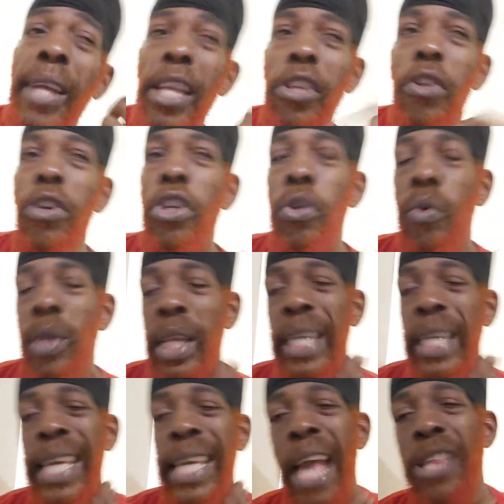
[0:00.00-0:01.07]
But you could use the
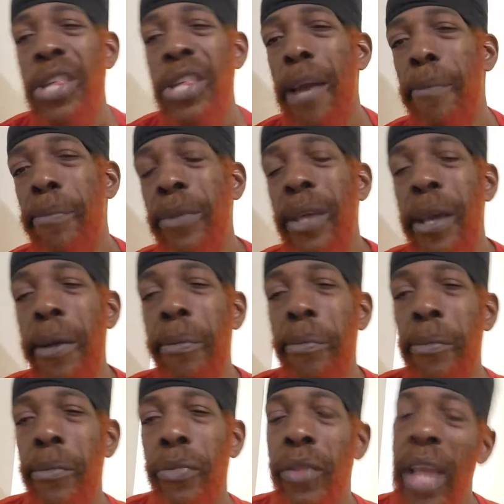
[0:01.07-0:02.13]
Cash App, yeah.
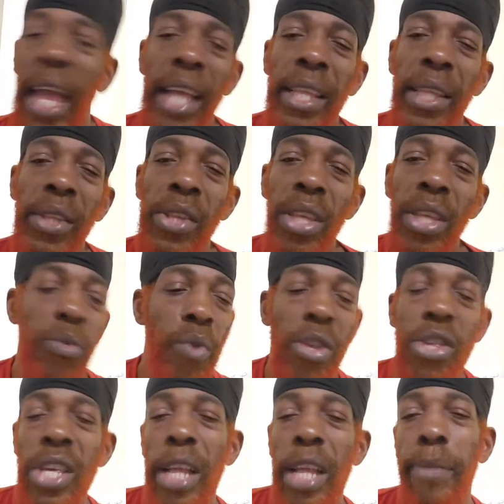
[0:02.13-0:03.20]
And it's just
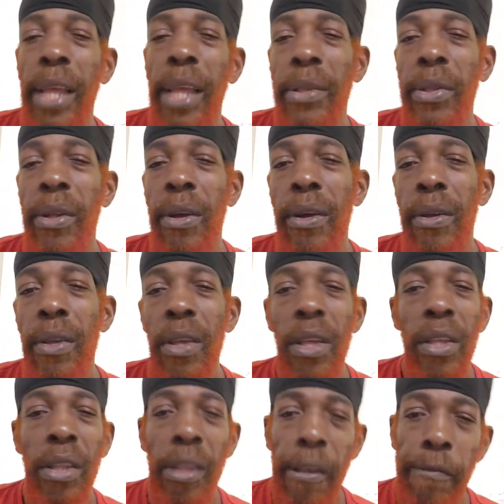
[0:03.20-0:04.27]
RedShot BlackStar
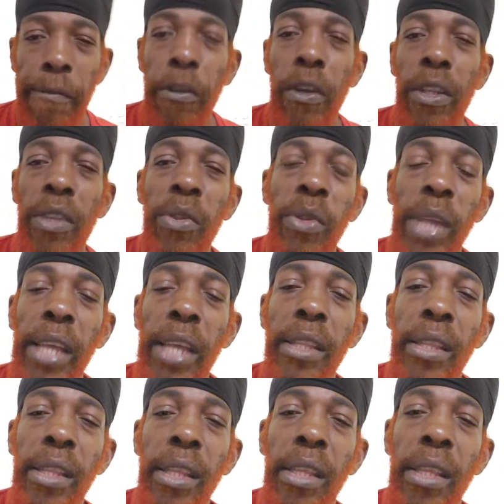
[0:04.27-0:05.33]
if you want to send
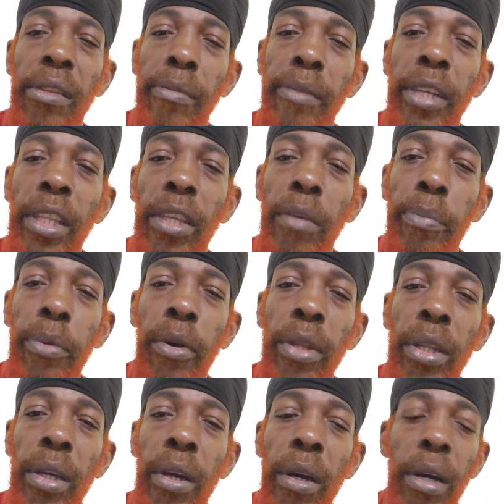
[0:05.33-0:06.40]
the money upon
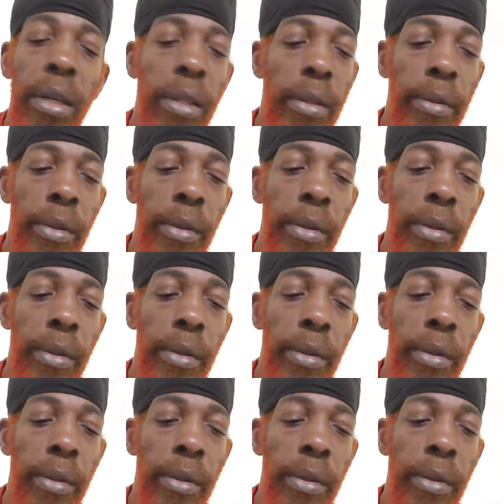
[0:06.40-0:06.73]
the card.